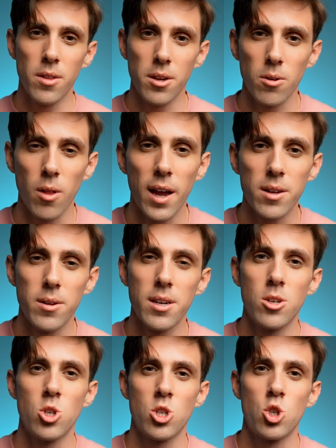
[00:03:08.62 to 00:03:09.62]
then you're likely
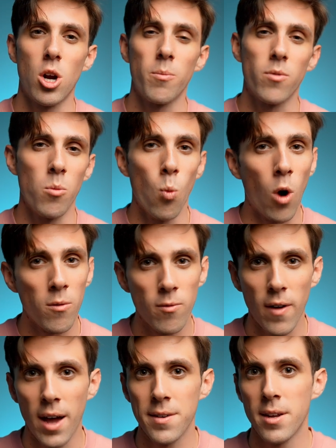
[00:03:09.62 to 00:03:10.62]
to just jump from one
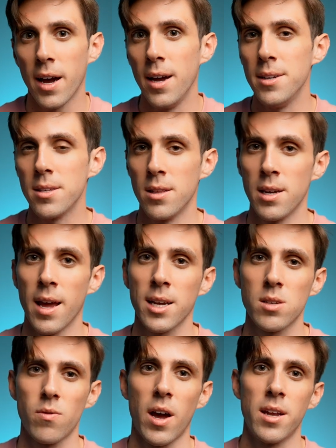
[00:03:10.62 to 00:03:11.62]
fad diet to the
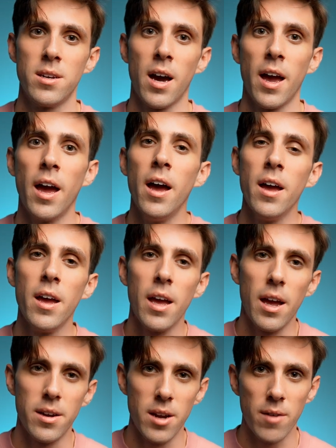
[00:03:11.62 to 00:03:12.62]
next fad diet
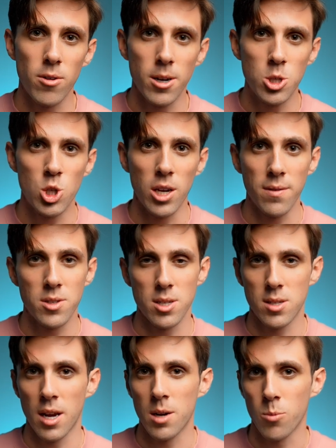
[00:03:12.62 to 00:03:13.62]
and never achieve
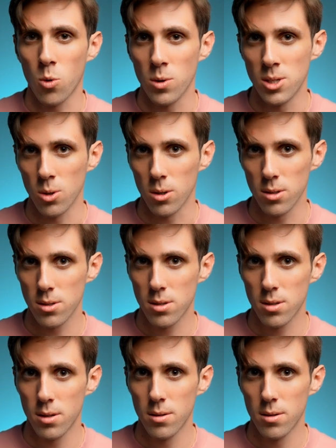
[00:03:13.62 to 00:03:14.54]
sustainable results.